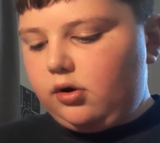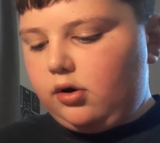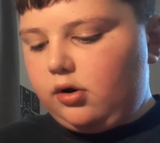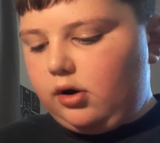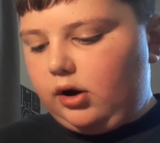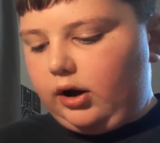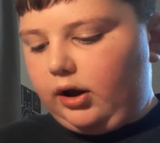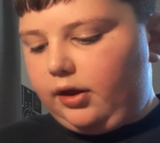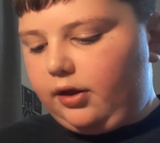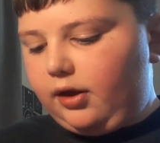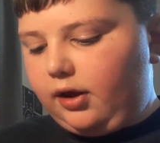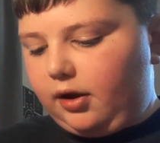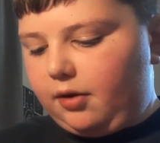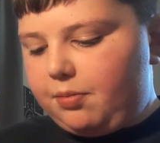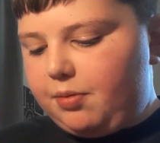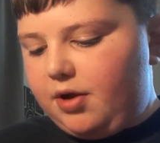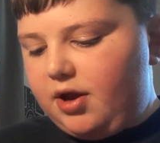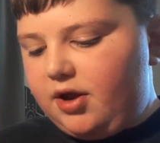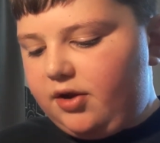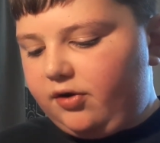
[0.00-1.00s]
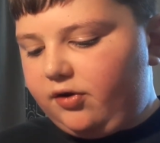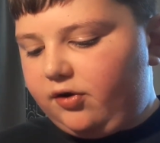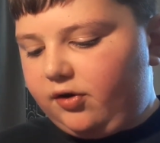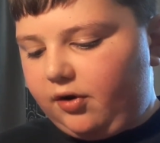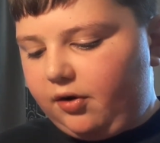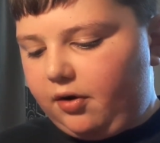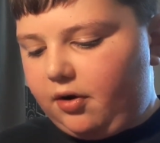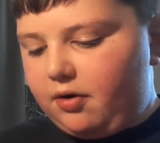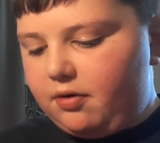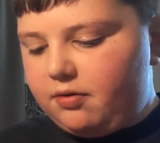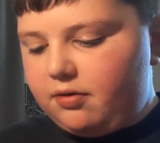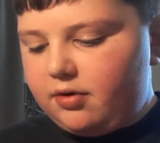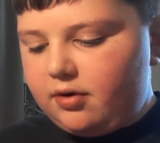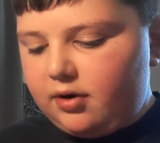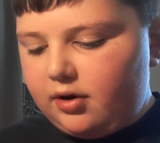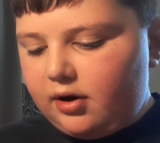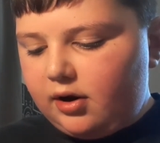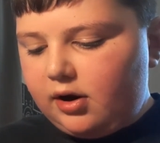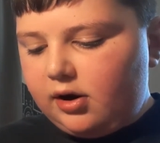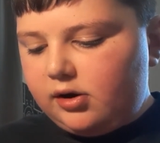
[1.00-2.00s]
Like a thick piece, so,
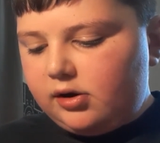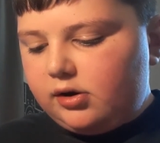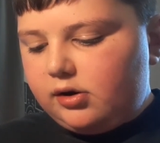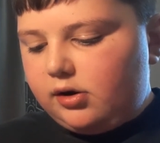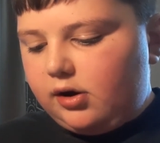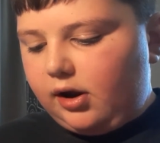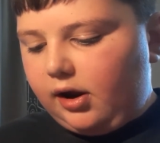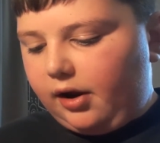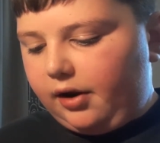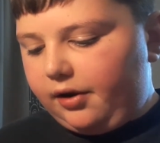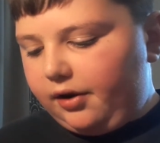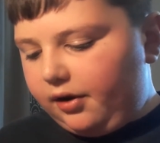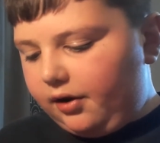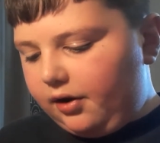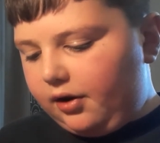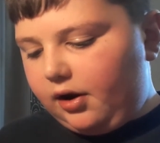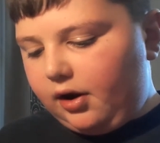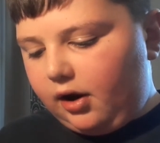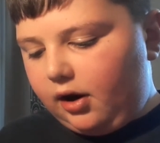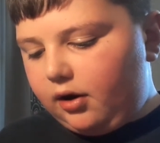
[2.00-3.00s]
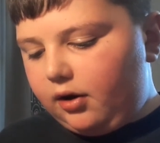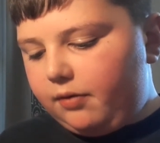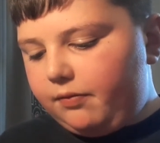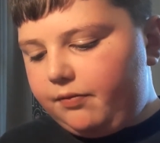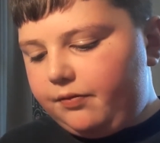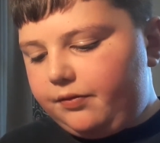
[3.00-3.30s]
yeah, alright.